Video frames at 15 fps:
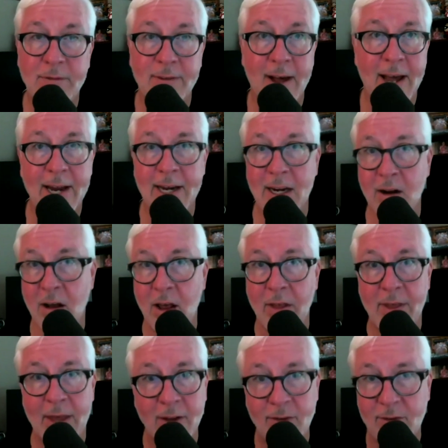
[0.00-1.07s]
fine in all
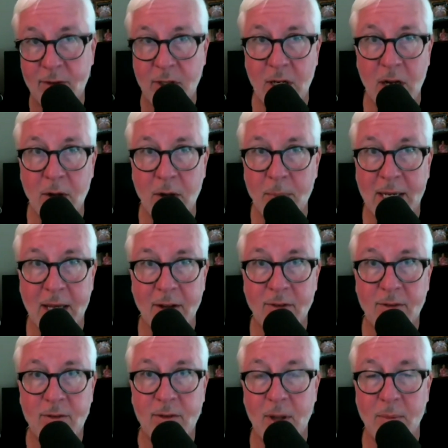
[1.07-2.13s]
this, you know, mm-hmm.
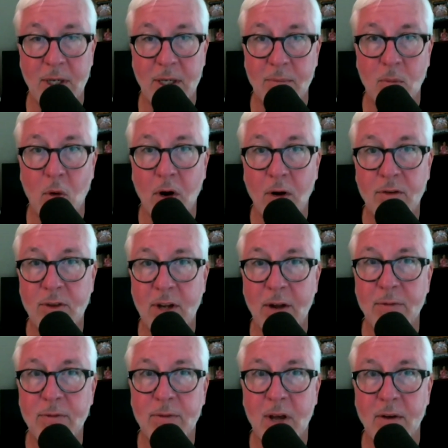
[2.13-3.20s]
because I mean, more
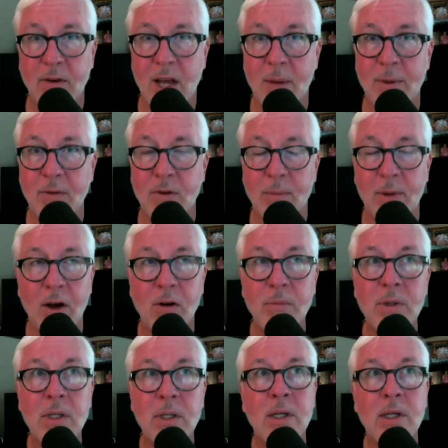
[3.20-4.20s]
stuff kind of coming from home.